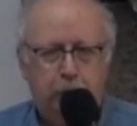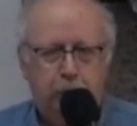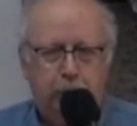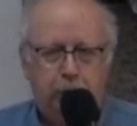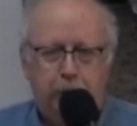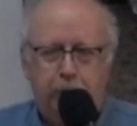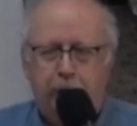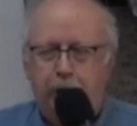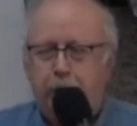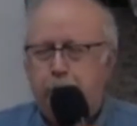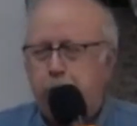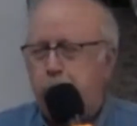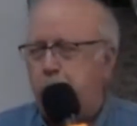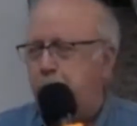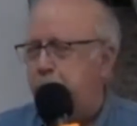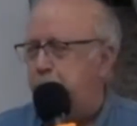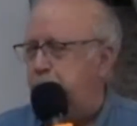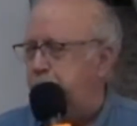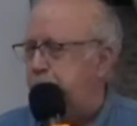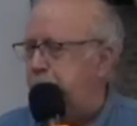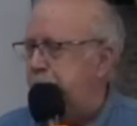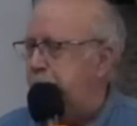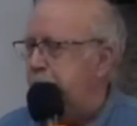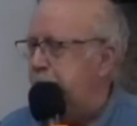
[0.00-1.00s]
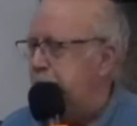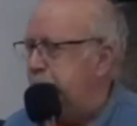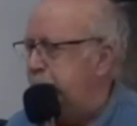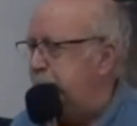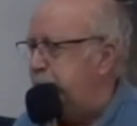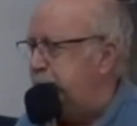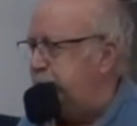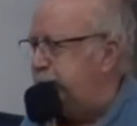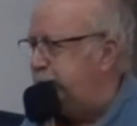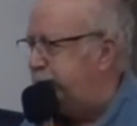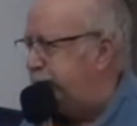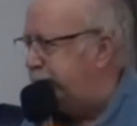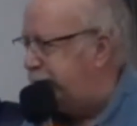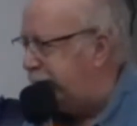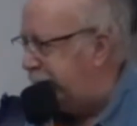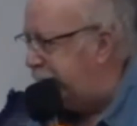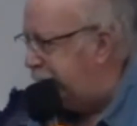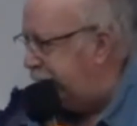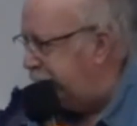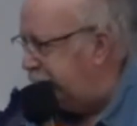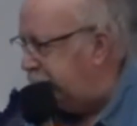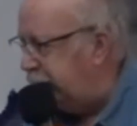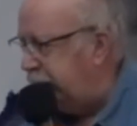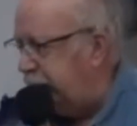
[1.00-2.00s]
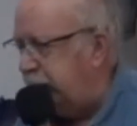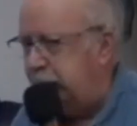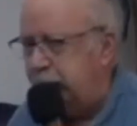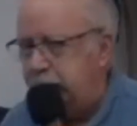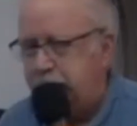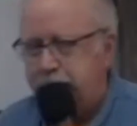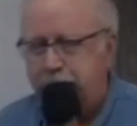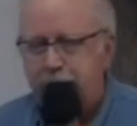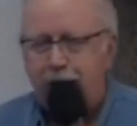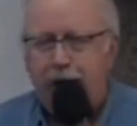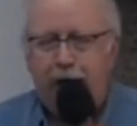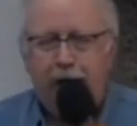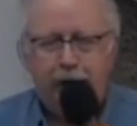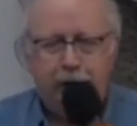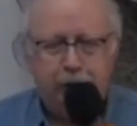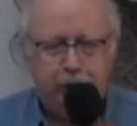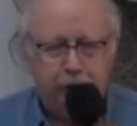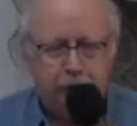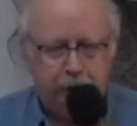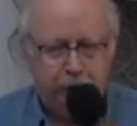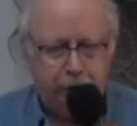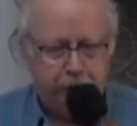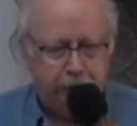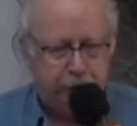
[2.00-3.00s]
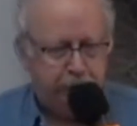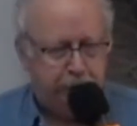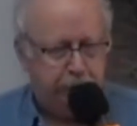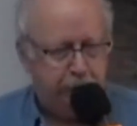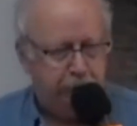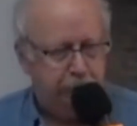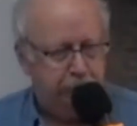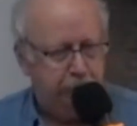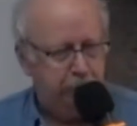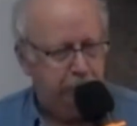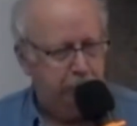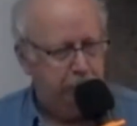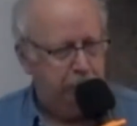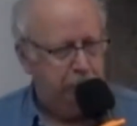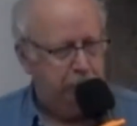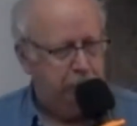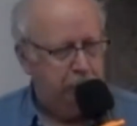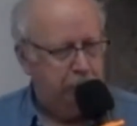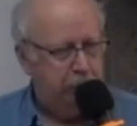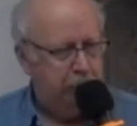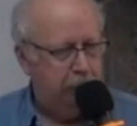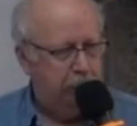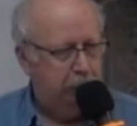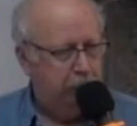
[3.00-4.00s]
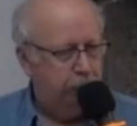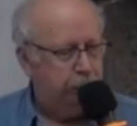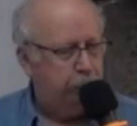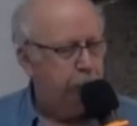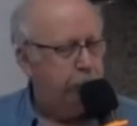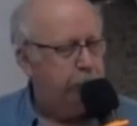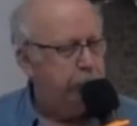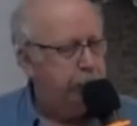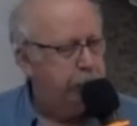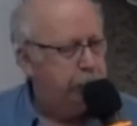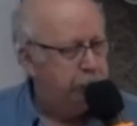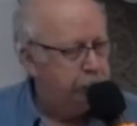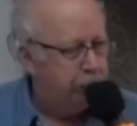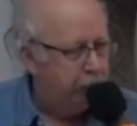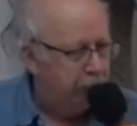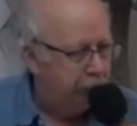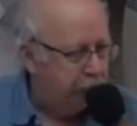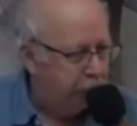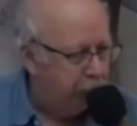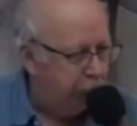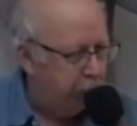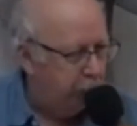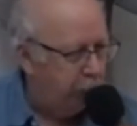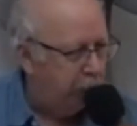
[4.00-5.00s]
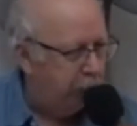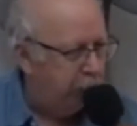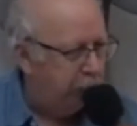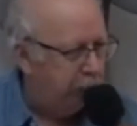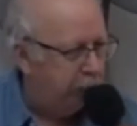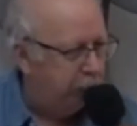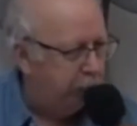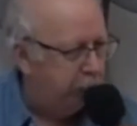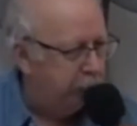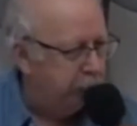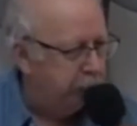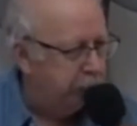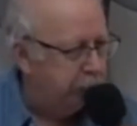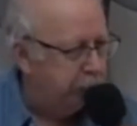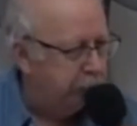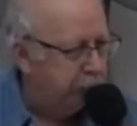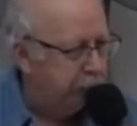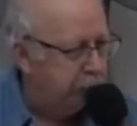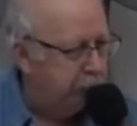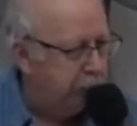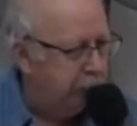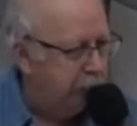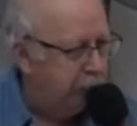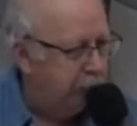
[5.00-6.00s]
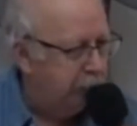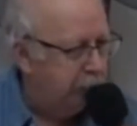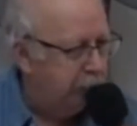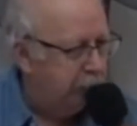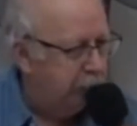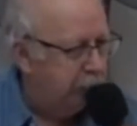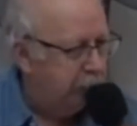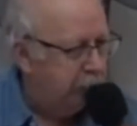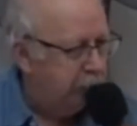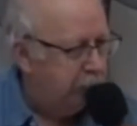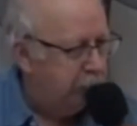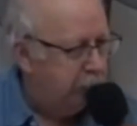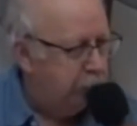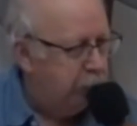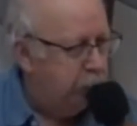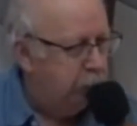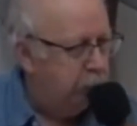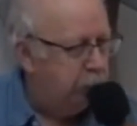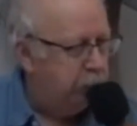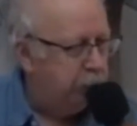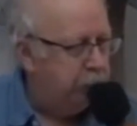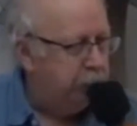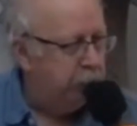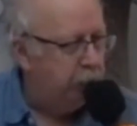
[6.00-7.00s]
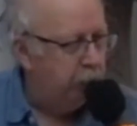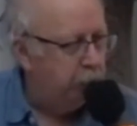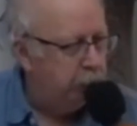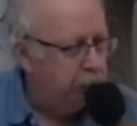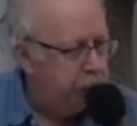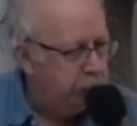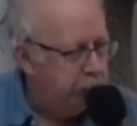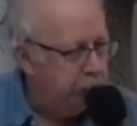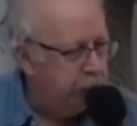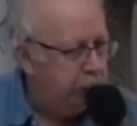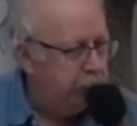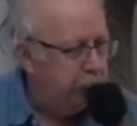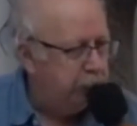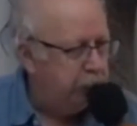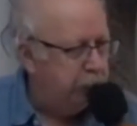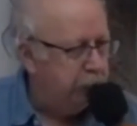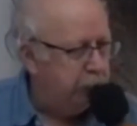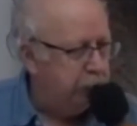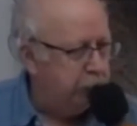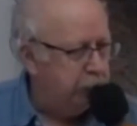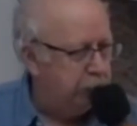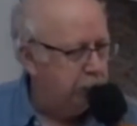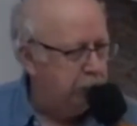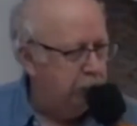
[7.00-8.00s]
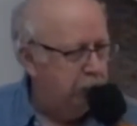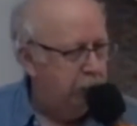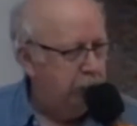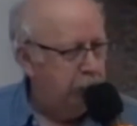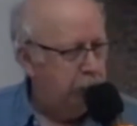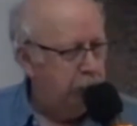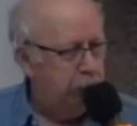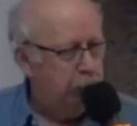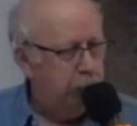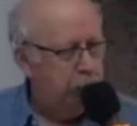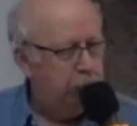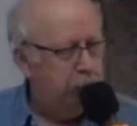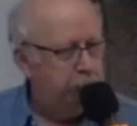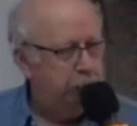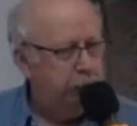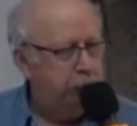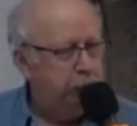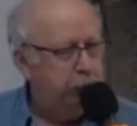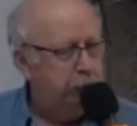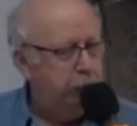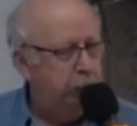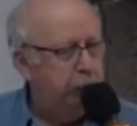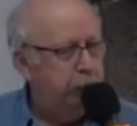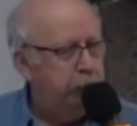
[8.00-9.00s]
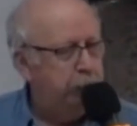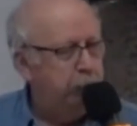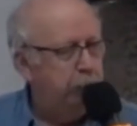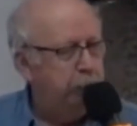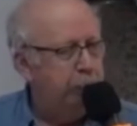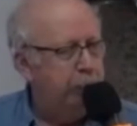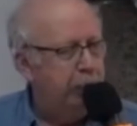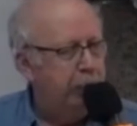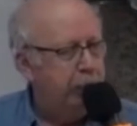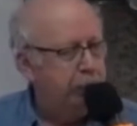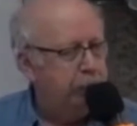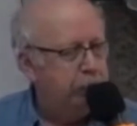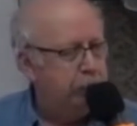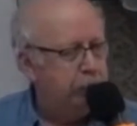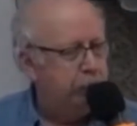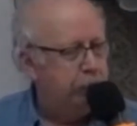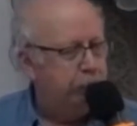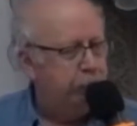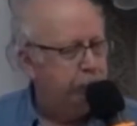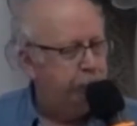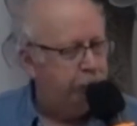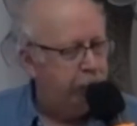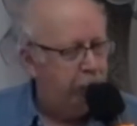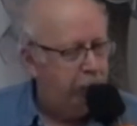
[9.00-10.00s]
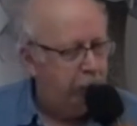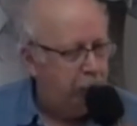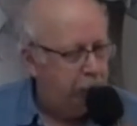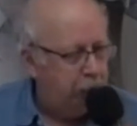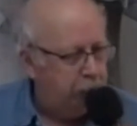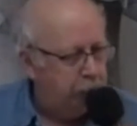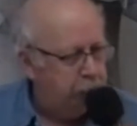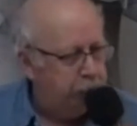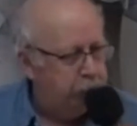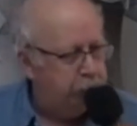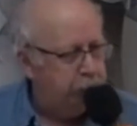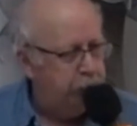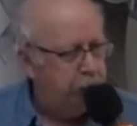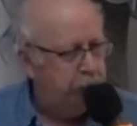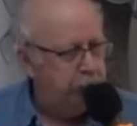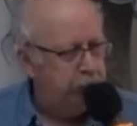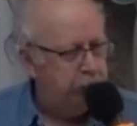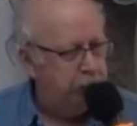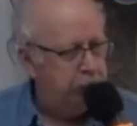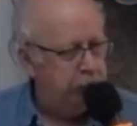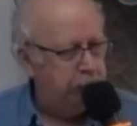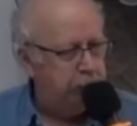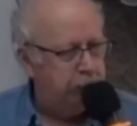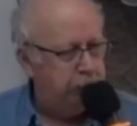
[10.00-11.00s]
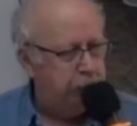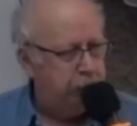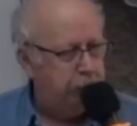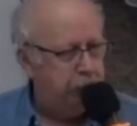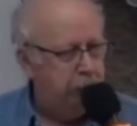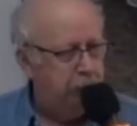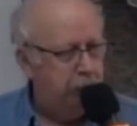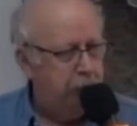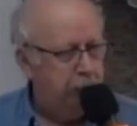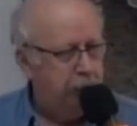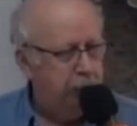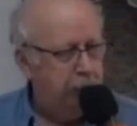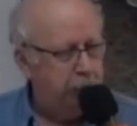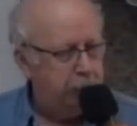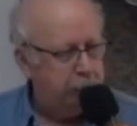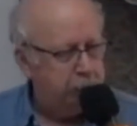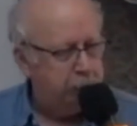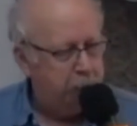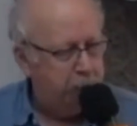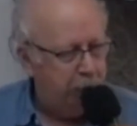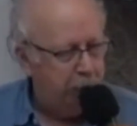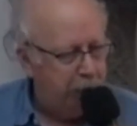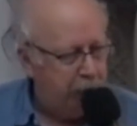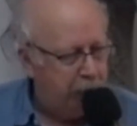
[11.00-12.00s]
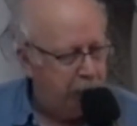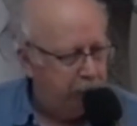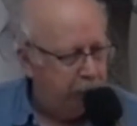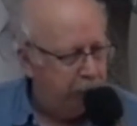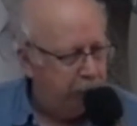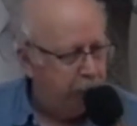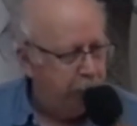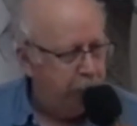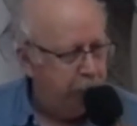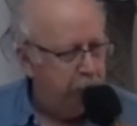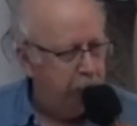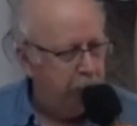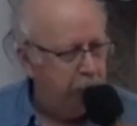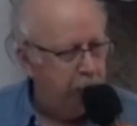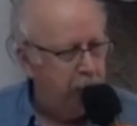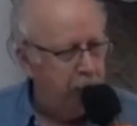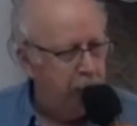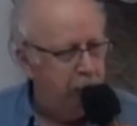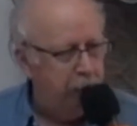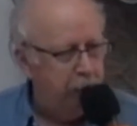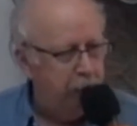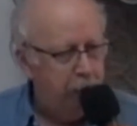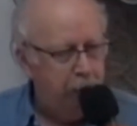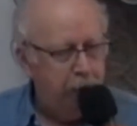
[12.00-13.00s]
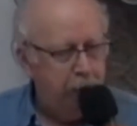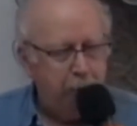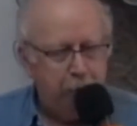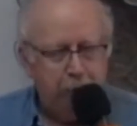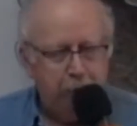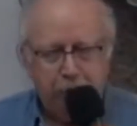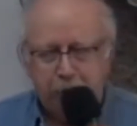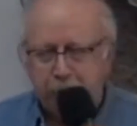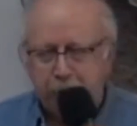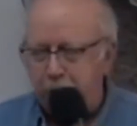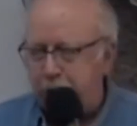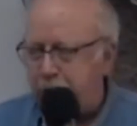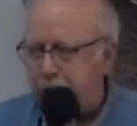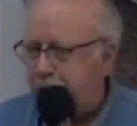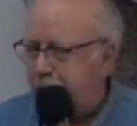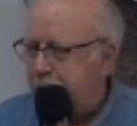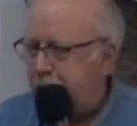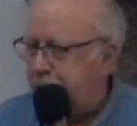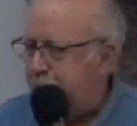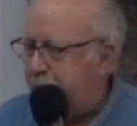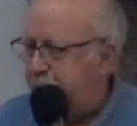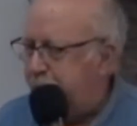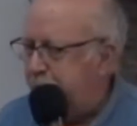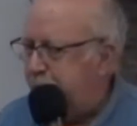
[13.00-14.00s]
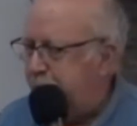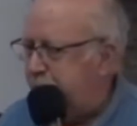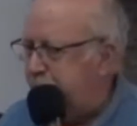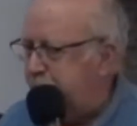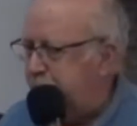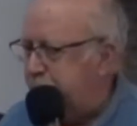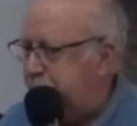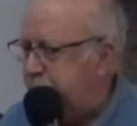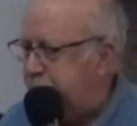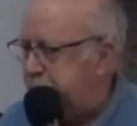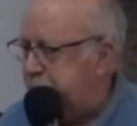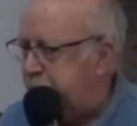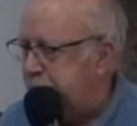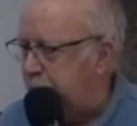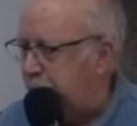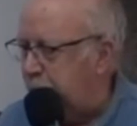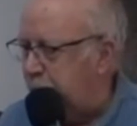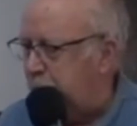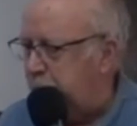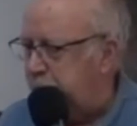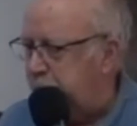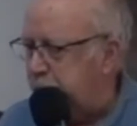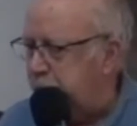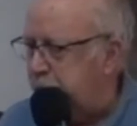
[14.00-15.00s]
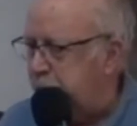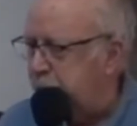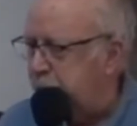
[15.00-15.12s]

That's one of the enemy's favorite tactics for each and every one of us. You can know Jesus. You can be doing your best to follow Jesus, His plan for your life, but the enemy of your soul is going